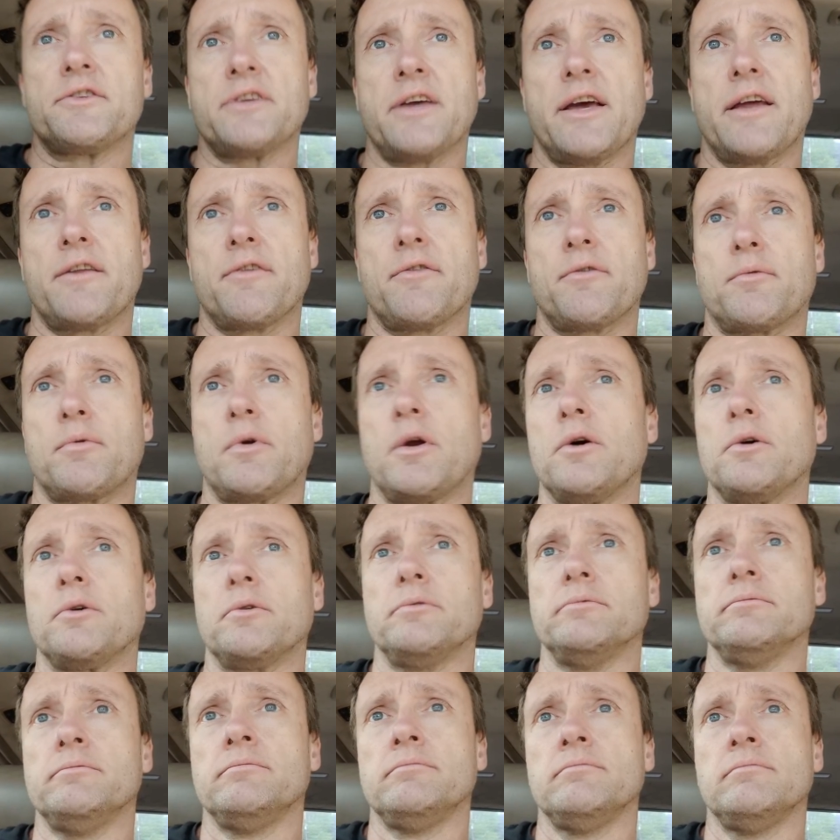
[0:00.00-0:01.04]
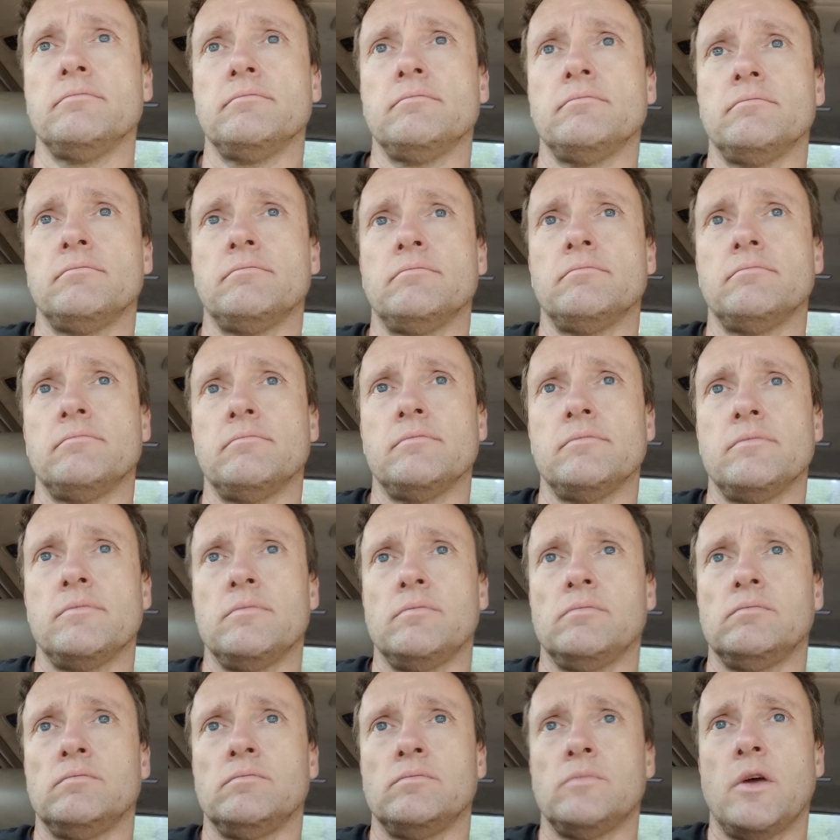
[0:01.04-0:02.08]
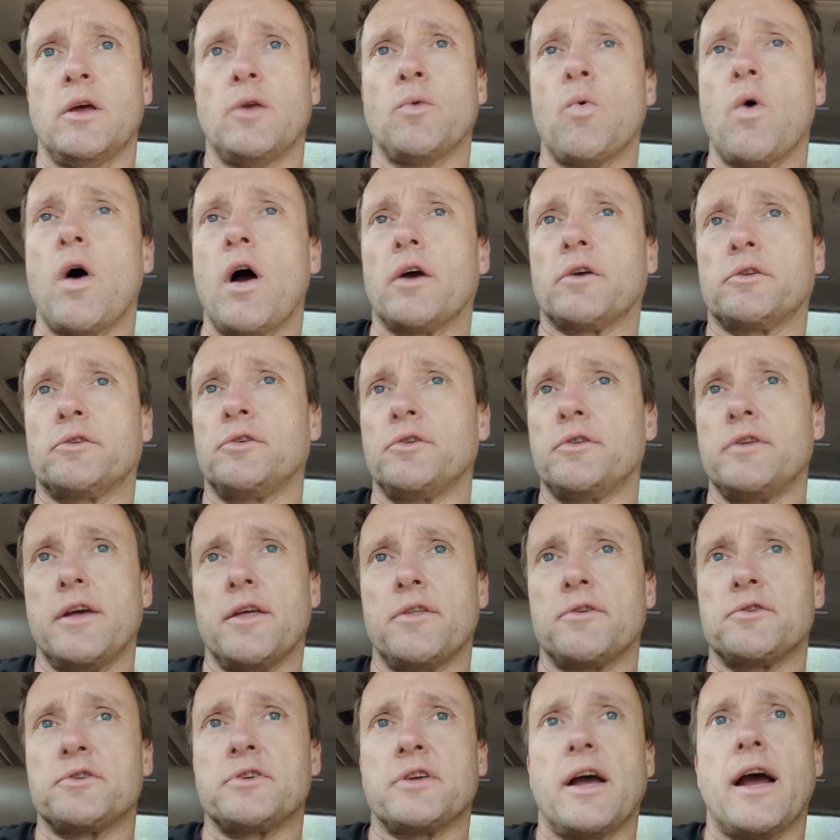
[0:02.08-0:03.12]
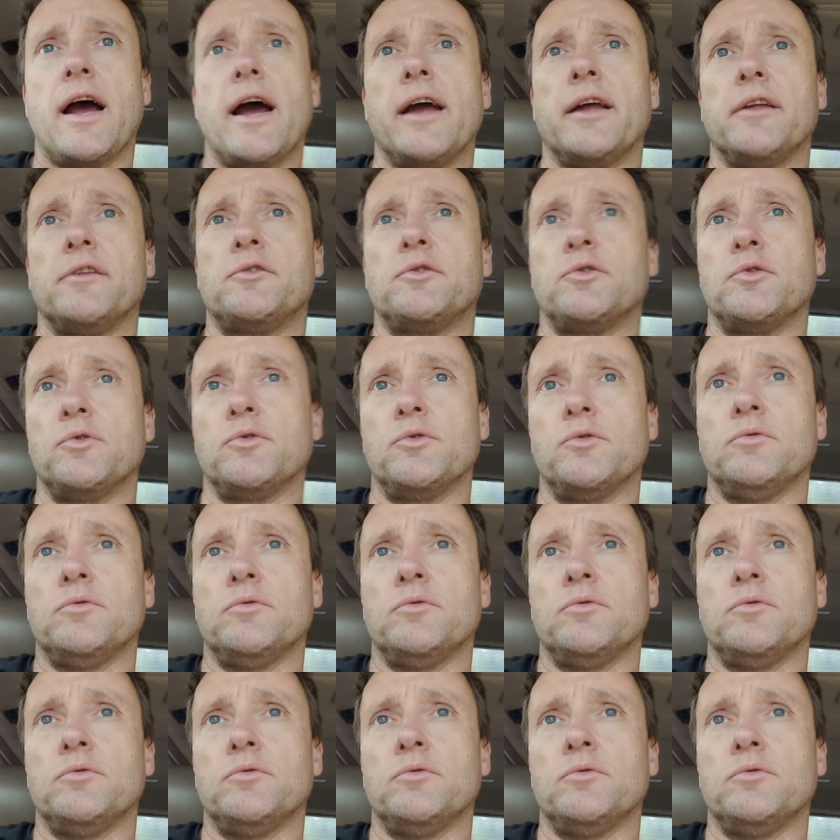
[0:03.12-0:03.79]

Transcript: side of the road, and walk to the other side to